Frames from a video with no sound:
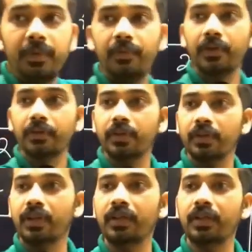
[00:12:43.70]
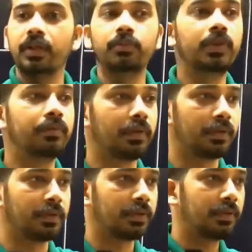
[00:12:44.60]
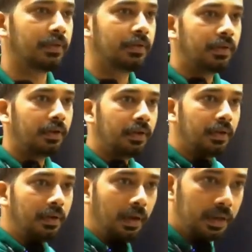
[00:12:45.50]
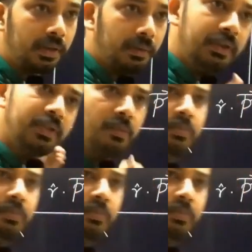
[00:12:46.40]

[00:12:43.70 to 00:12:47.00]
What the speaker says: function, then remove that function. Otherwise, some